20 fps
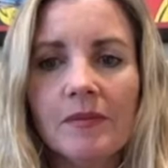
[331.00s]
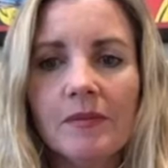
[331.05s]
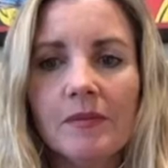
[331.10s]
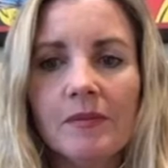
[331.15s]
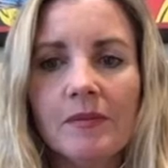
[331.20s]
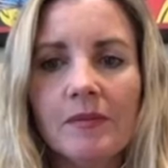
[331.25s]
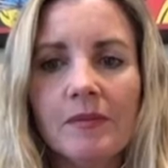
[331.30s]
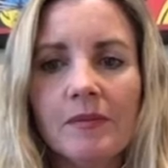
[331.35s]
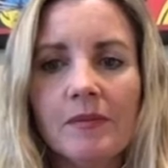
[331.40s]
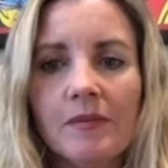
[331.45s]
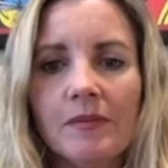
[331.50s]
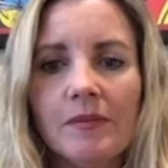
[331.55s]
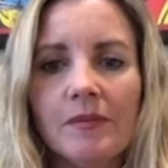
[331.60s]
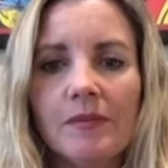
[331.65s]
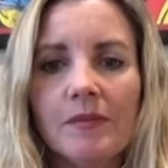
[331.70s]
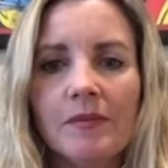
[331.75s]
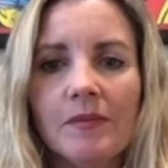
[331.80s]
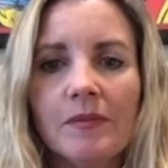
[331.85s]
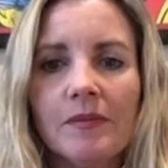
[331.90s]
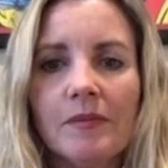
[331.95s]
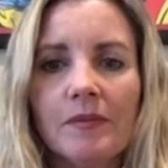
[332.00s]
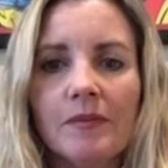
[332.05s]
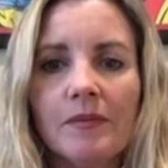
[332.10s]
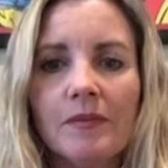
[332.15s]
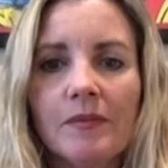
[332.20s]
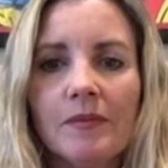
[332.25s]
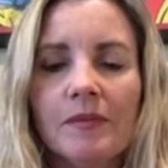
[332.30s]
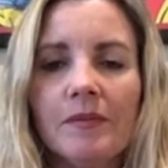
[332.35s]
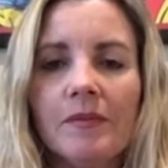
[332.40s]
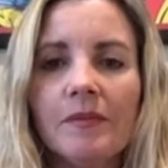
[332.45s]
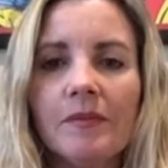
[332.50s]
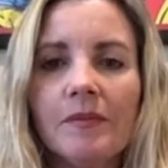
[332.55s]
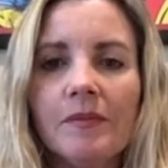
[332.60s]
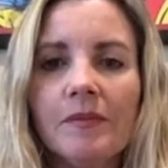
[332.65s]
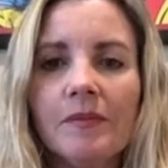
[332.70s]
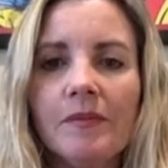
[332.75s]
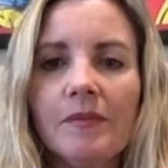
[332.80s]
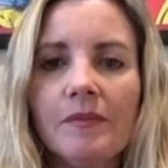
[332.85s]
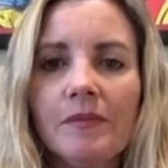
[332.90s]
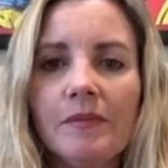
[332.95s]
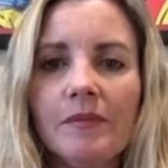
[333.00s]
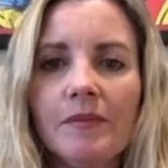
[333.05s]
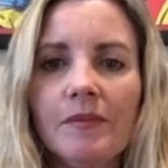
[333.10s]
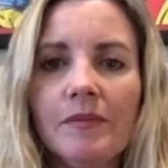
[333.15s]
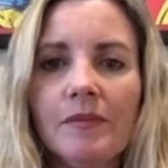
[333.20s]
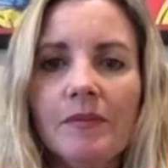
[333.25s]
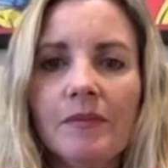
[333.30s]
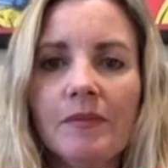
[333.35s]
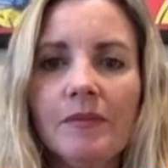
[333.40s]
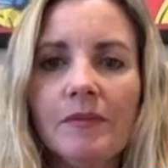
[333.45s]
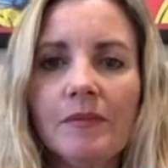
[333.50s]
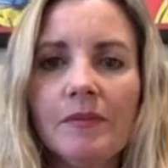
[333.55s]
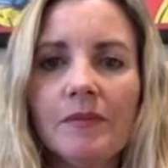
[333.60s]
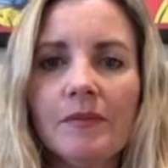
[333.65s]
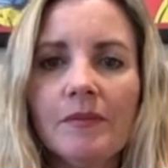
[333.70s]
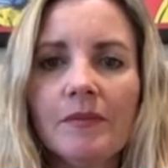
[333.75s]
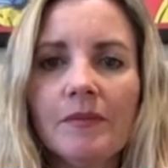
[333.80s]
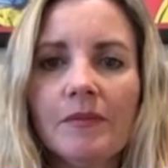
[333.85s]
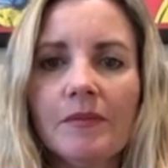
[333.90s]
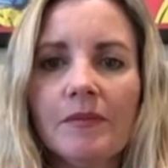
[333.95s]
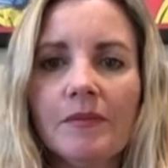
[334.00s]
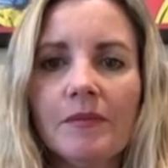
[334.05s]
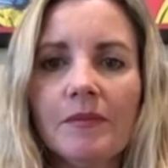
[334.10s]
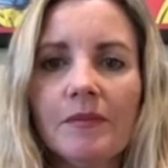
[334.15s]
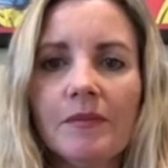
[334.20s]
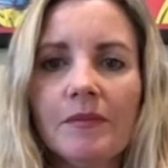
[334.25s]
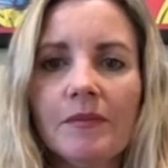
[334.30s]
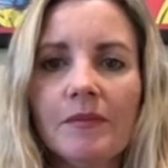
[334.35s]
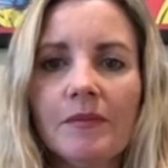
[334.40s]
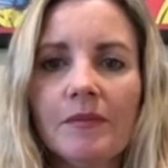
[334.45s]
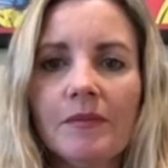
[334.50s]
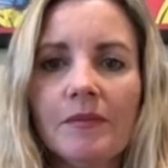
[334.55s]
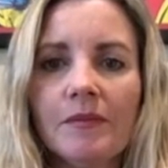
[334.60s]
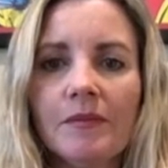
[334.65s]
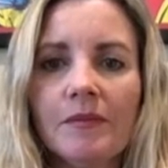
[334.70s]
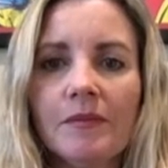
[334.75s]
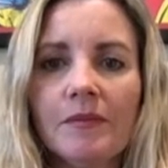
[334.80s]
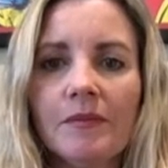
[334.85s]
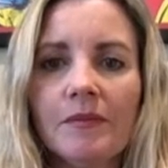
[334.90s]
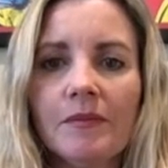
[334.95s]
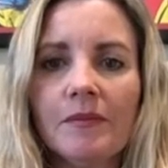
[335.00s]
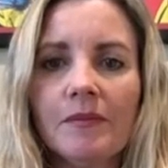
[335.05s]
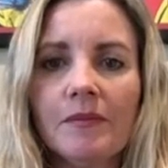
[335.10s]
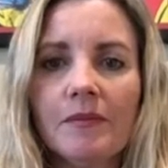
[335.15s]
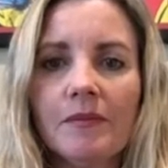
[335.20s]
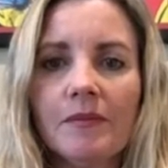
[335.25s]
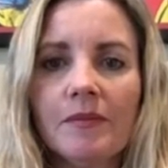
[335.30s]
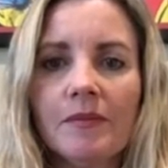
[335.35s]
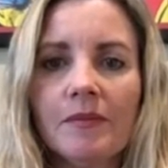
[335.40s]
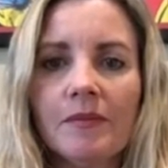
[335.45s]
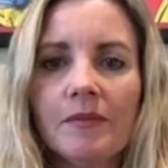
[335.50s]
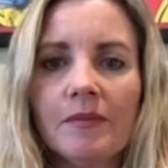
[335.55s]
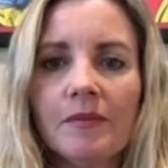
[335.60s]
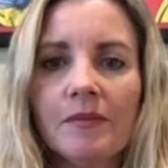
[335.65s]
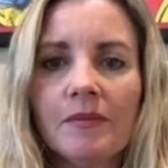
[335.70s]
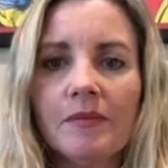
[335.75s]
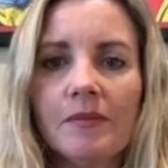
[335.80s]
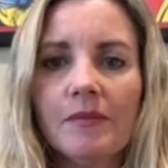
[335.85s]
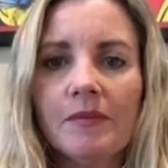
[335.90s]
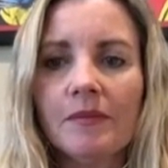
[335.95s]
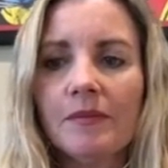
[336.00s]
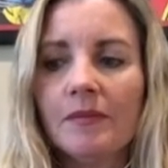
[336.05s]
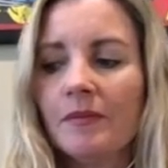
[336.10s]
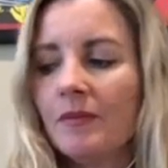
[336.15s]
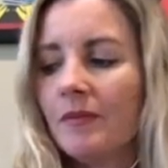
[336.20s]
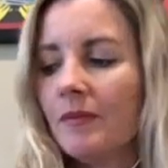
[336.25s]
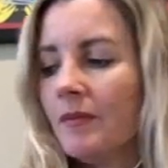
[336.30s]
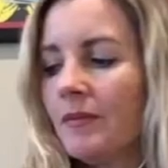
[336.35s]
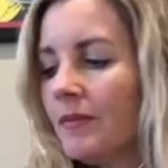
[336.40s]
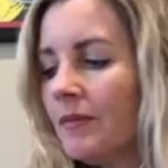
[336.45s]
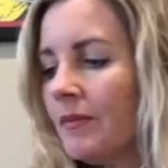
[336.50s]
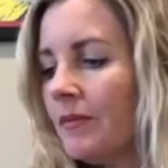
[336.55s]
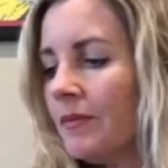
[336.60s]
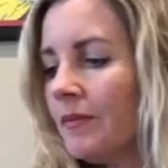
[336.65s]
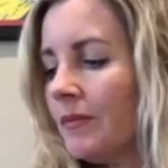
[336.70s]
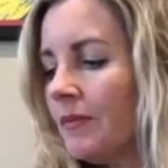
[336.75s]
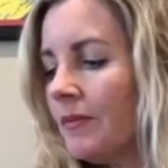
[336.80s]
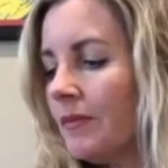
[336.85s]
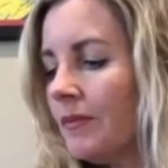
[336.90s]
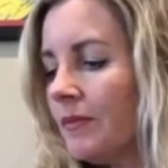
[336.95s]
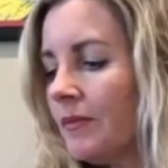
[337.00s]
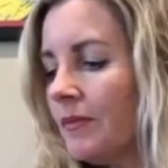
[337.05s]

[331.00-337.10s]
The person shown says nothing.